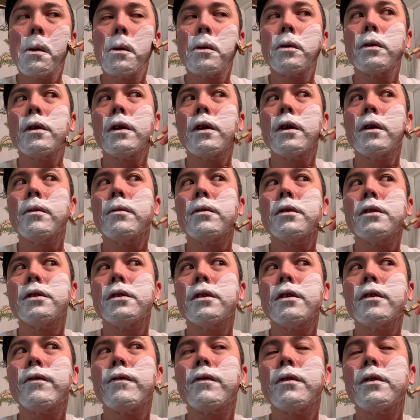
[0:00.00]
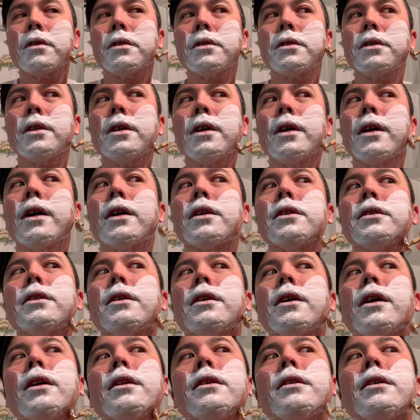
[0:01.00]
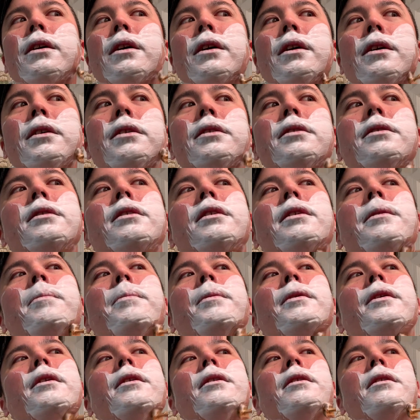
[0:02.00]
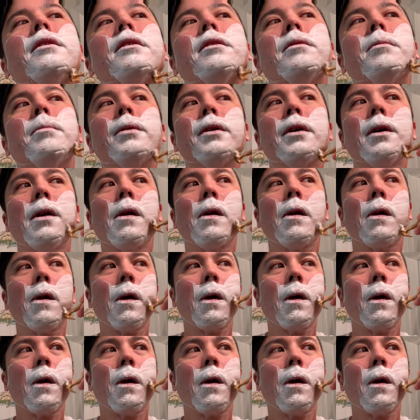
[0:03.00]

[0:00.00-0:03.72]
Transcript: Today was the first day I actually got to kind of sleep in a little bit.